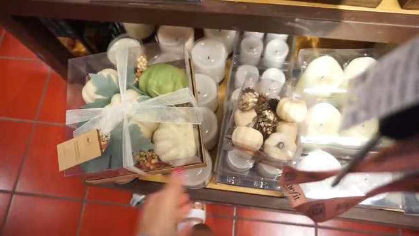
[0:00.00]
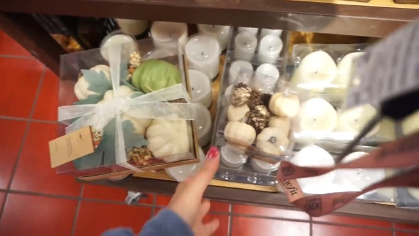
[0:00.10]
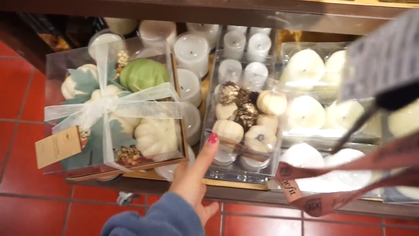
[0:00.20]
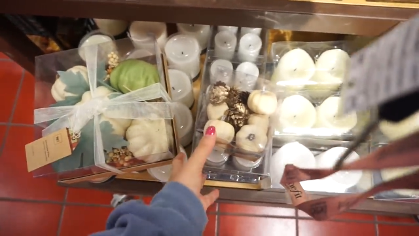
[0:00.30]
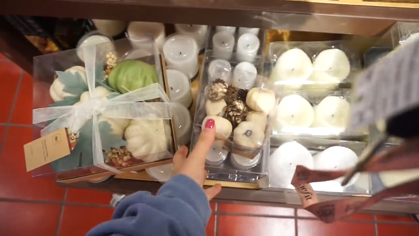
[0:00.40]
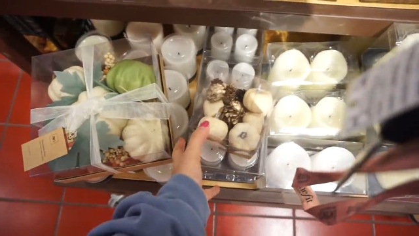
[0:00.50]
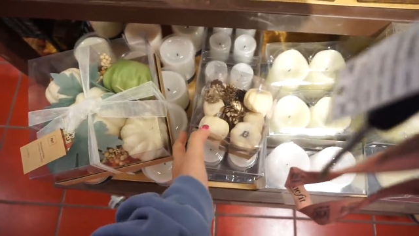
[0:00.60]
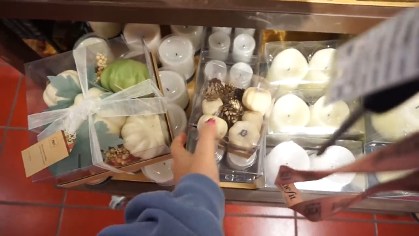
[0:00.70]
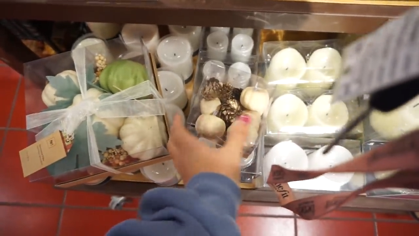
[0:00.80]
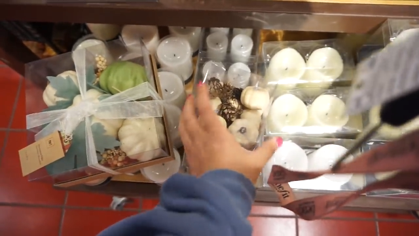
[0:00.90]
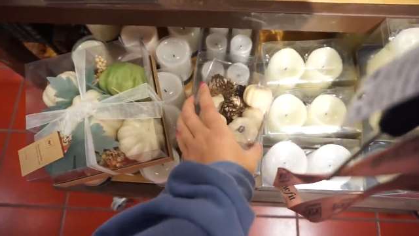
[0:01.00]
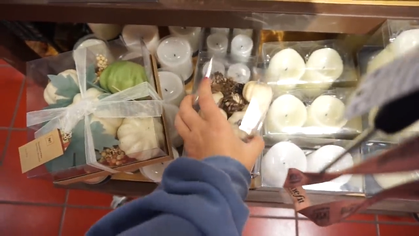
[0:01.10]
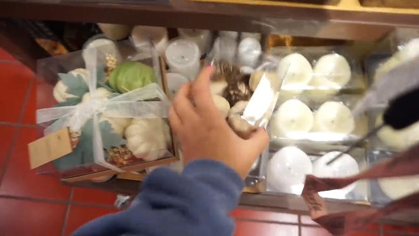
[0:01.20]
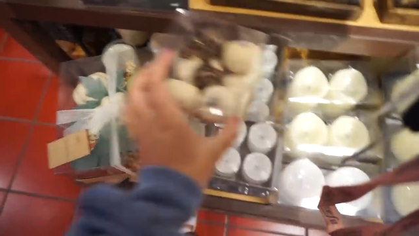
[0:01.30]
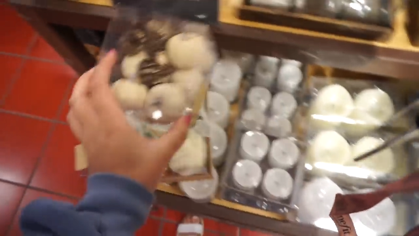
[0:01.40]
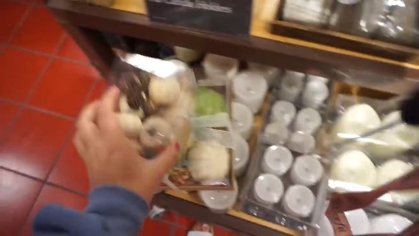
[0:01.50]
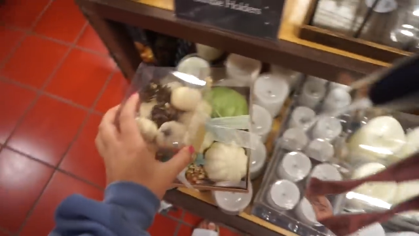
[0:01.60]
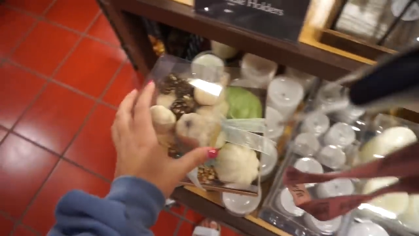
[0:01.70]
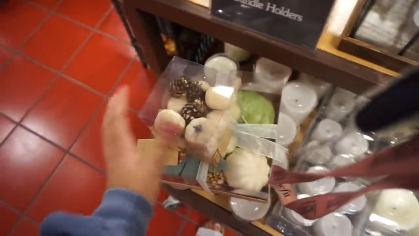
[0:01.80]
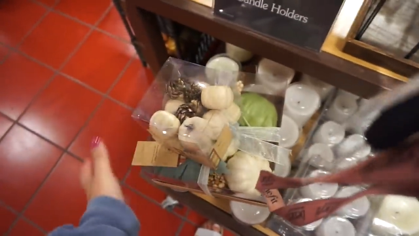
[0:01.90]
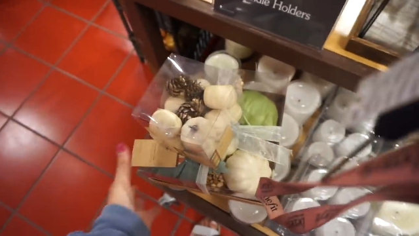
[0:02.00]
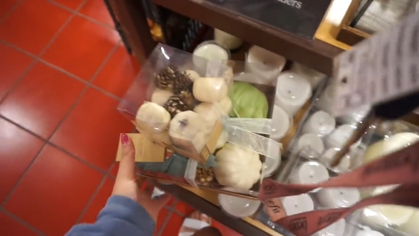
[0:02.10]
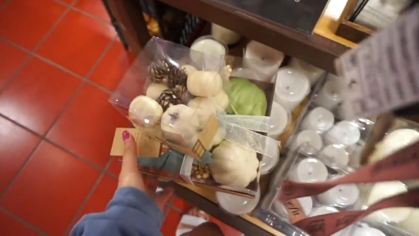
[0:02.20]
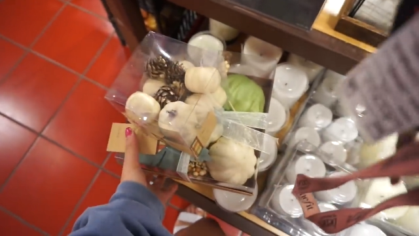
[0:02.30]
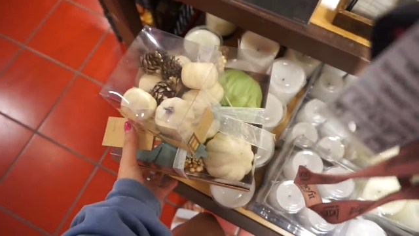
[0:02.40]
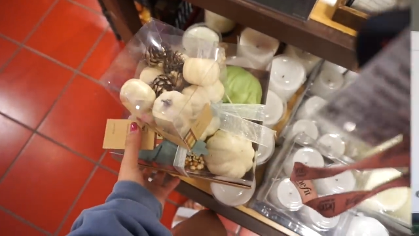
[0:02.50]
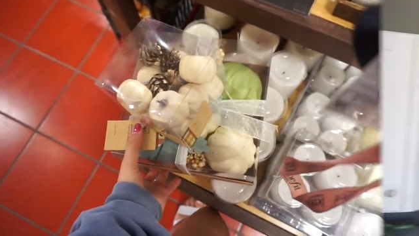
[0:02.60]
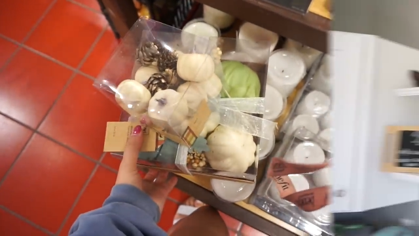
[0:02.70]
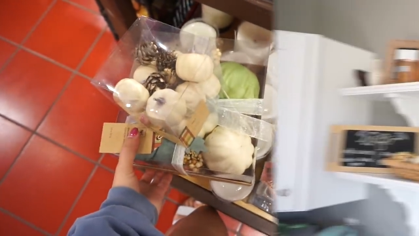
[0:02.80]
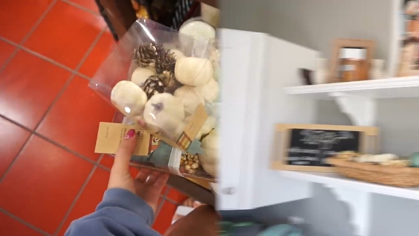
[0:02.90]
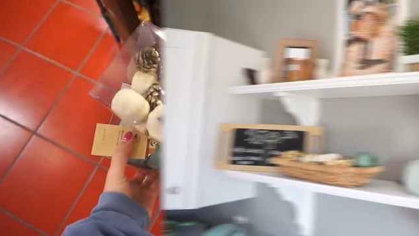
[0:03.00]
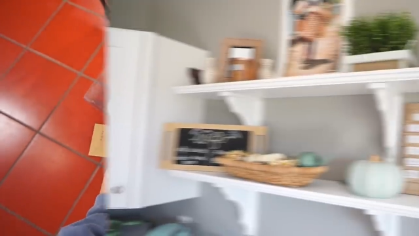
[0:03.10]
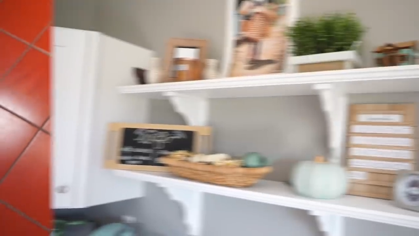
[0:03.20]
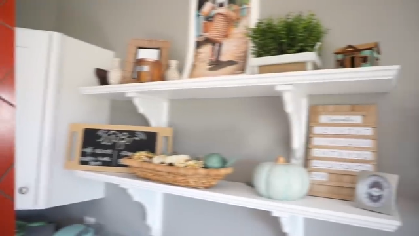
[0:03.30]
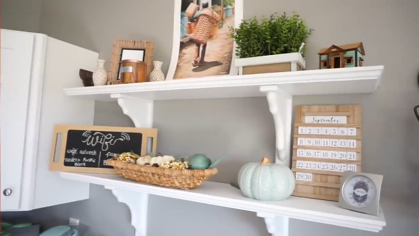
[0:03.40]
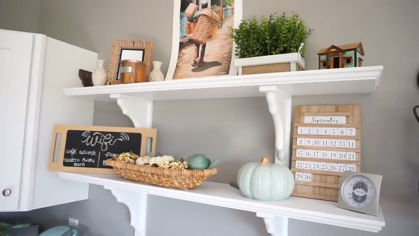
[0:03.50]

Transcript: [unreadable: no face in view]